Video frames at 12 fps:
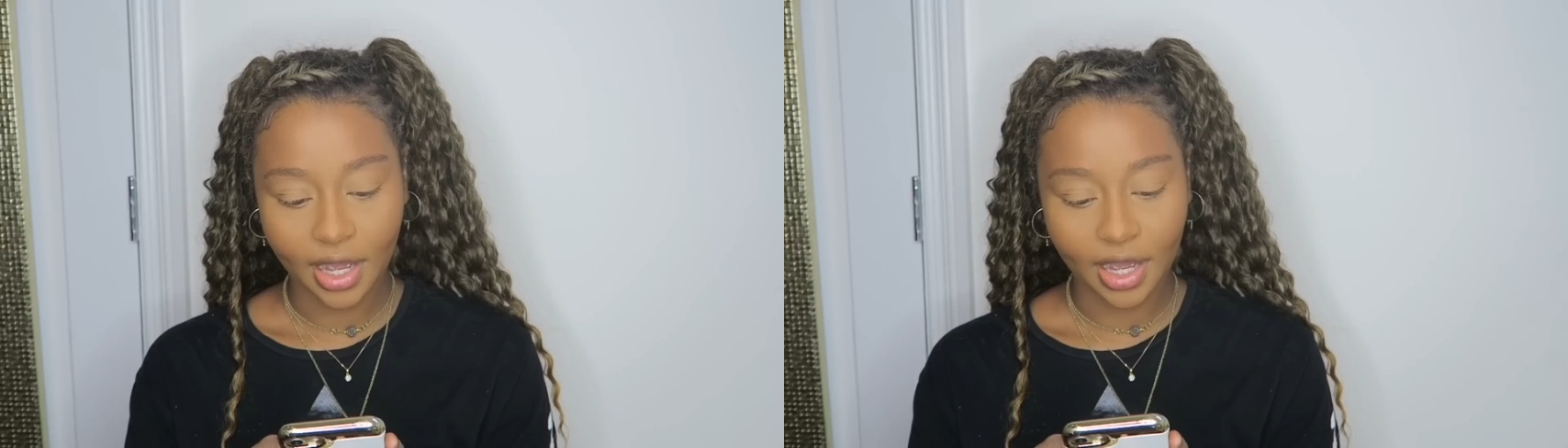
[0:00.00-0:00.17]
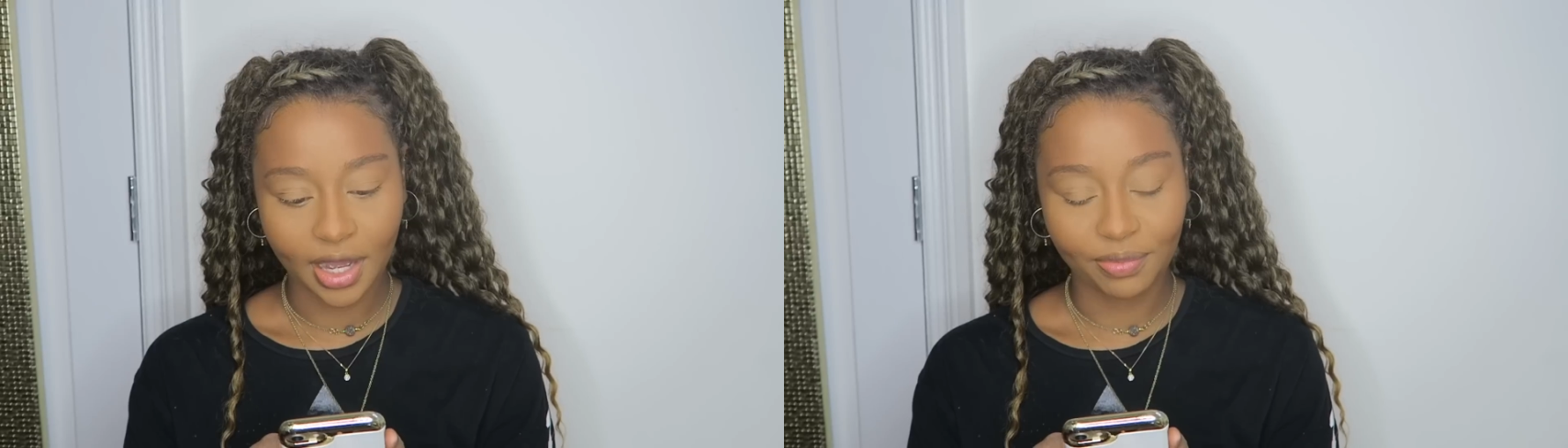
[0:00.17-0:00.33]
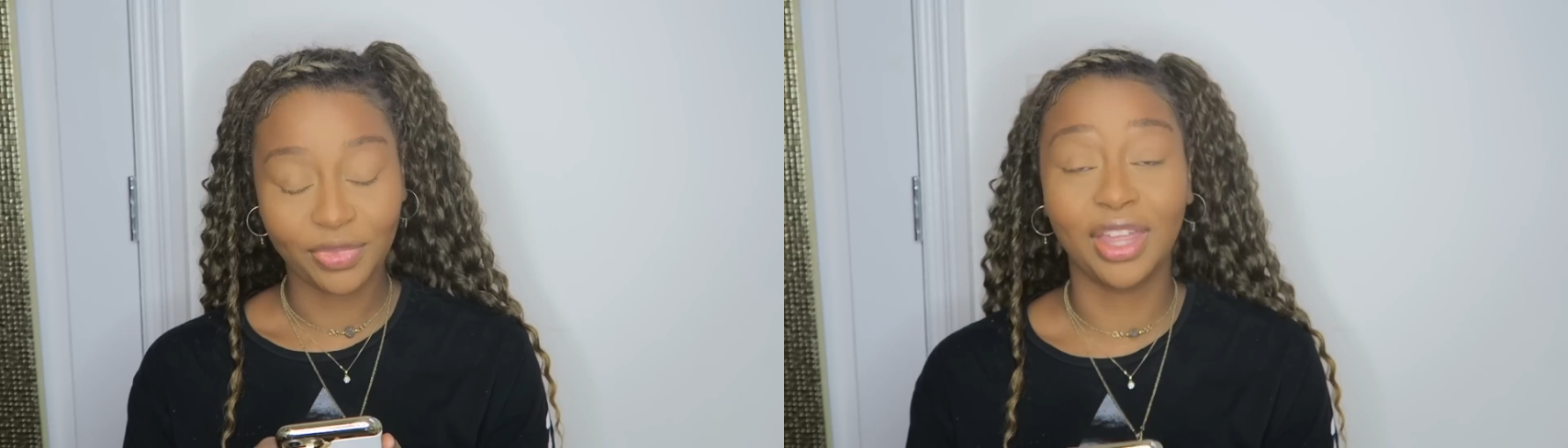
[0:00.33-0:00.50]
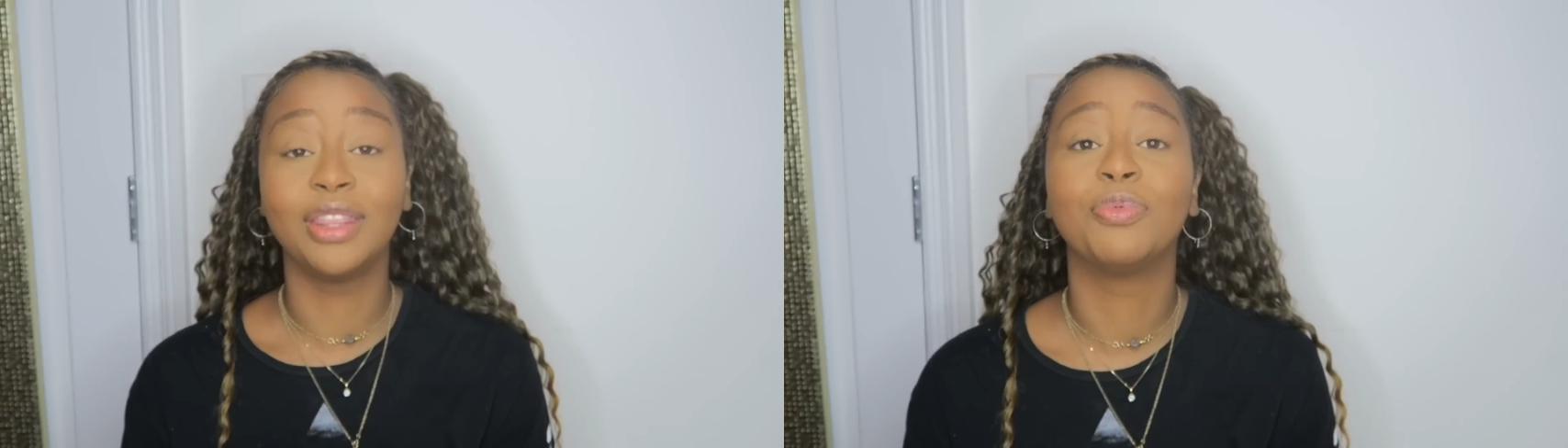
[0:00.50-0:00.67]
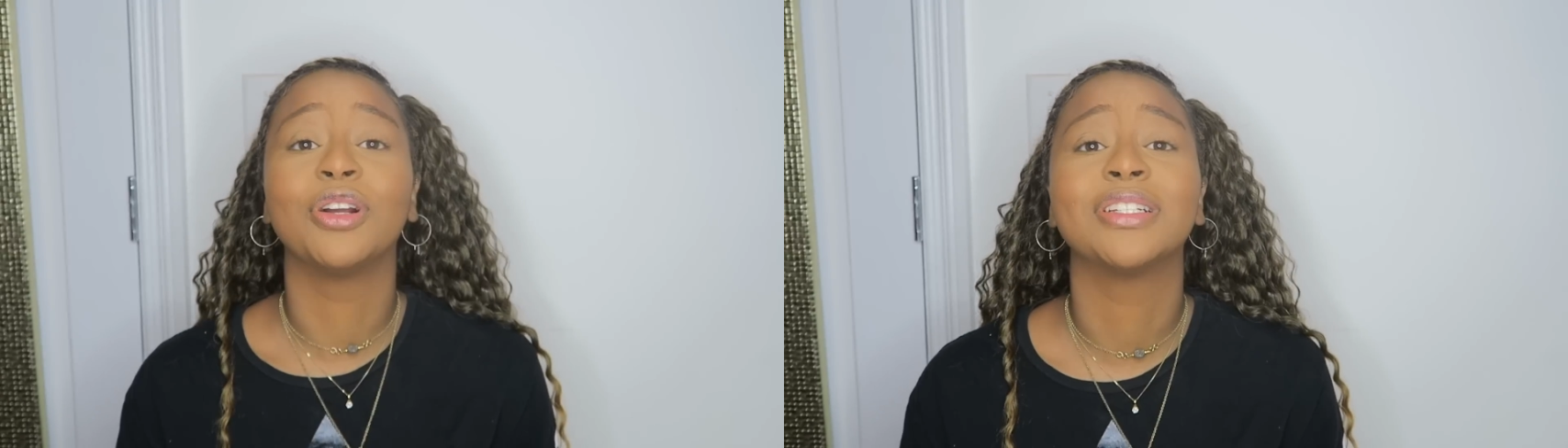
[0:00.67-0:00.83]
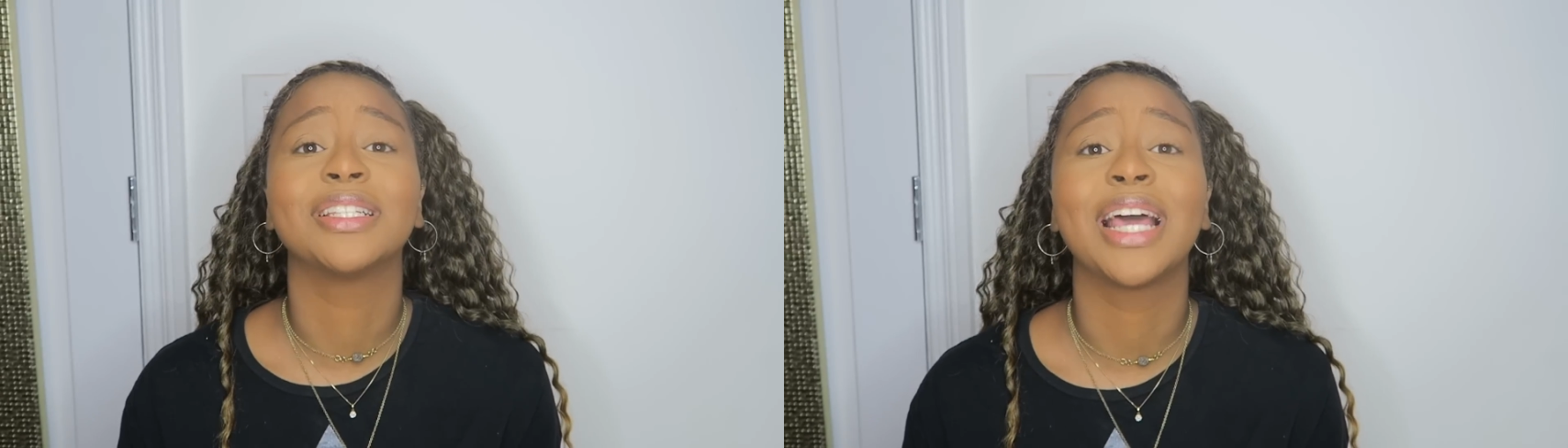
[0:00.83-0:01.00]
Then the
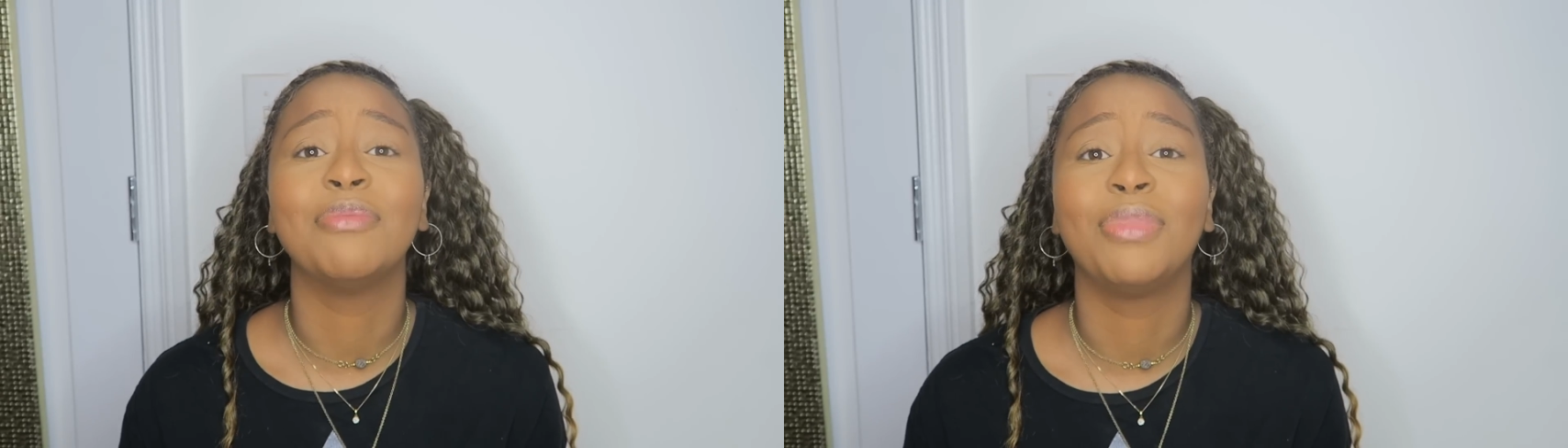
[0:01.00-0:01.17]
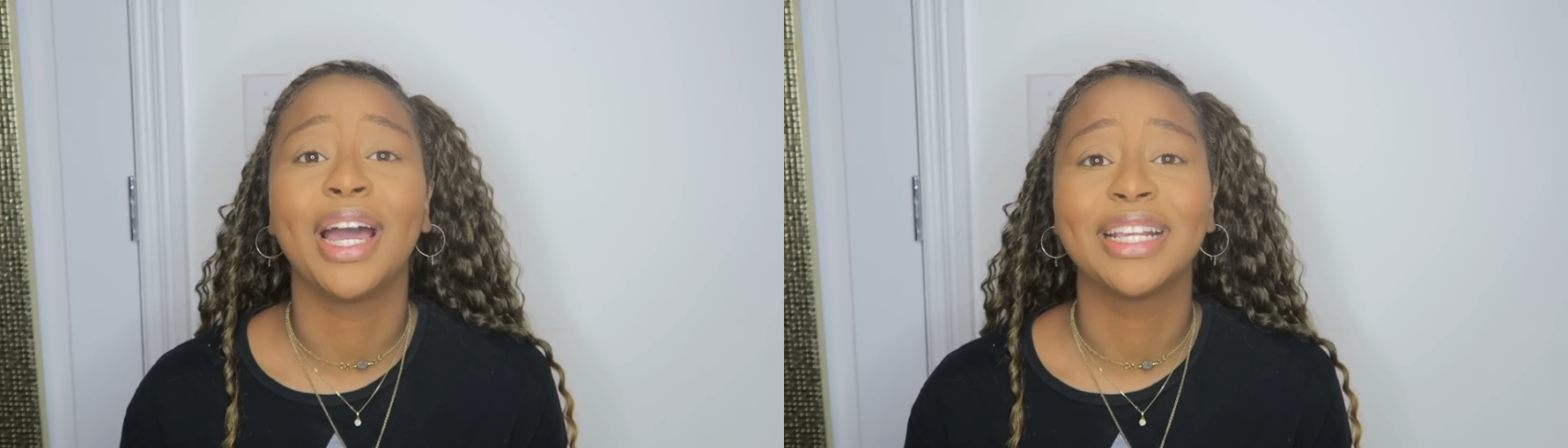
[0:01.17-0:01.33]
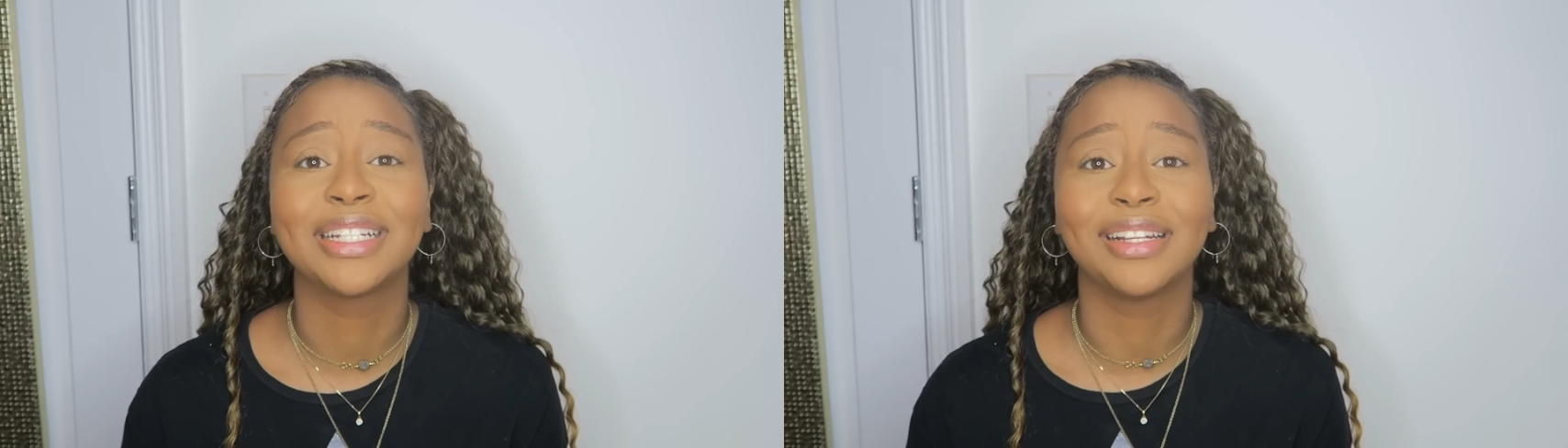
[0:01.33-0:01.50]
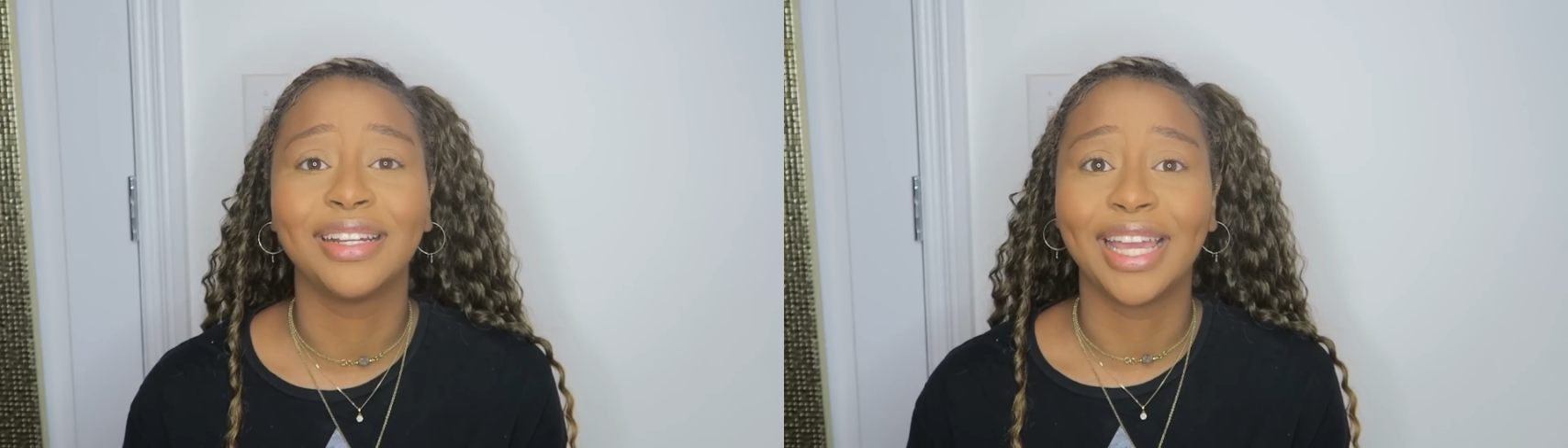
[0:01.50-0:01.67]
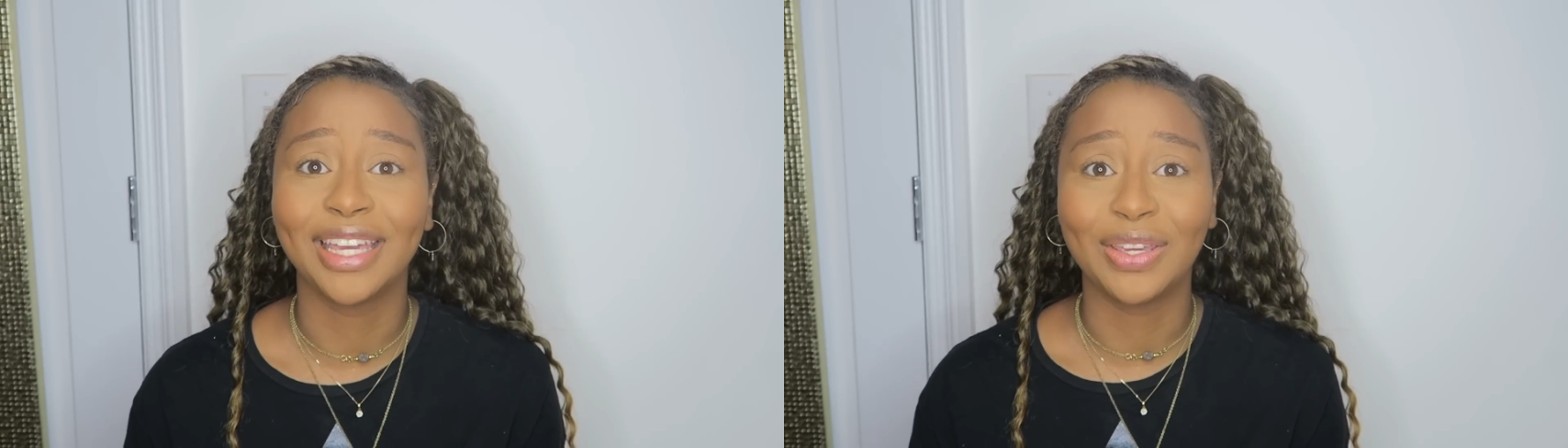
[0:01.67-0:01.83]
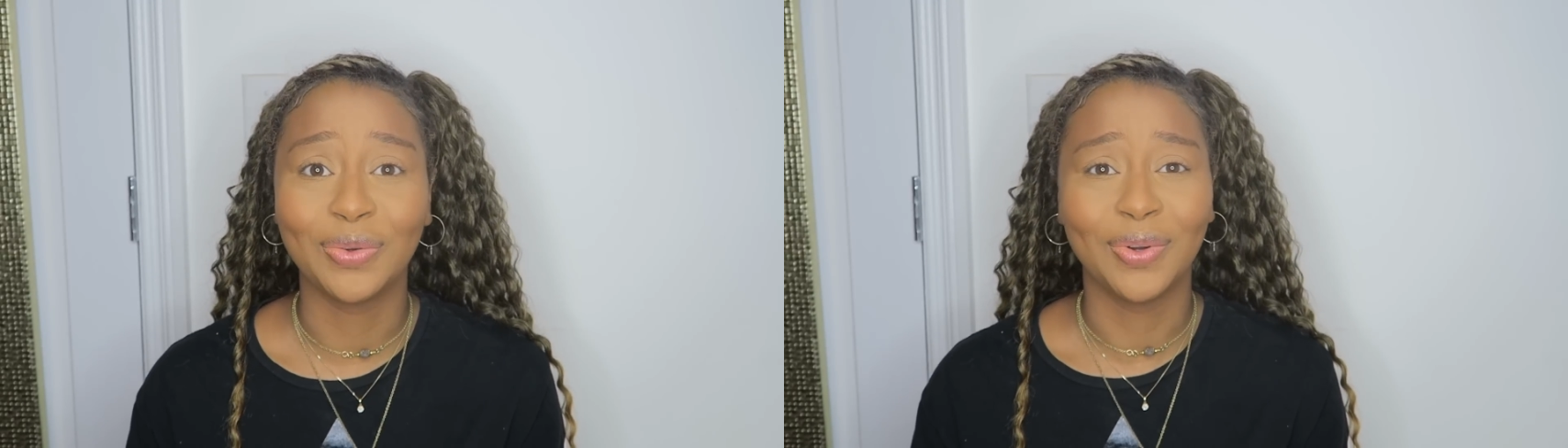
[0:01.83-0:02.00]
person said, but I still
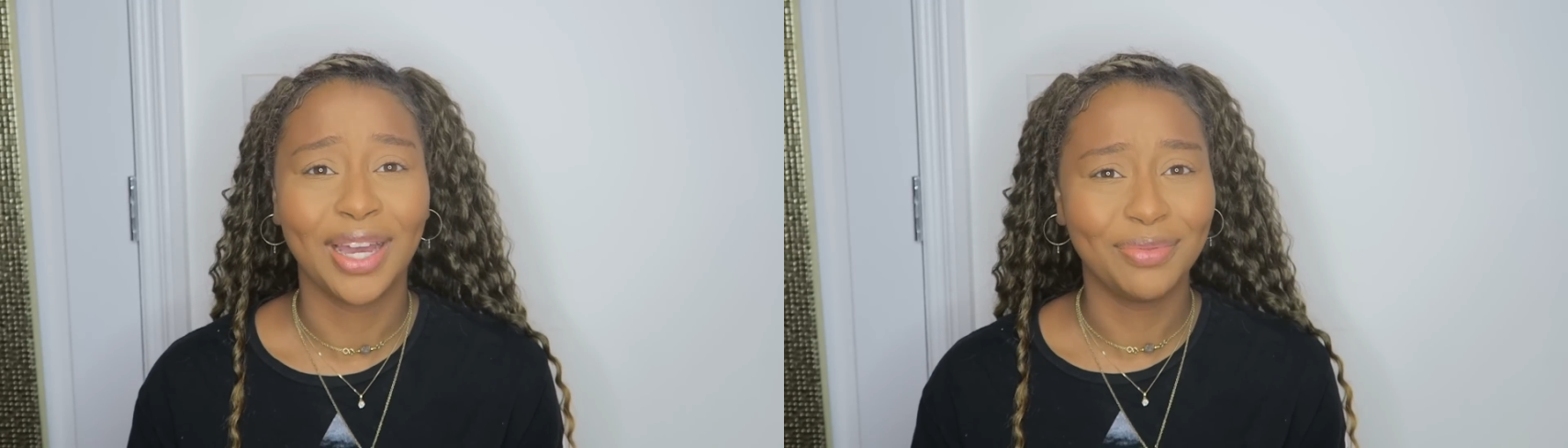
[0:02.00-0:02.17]
like you.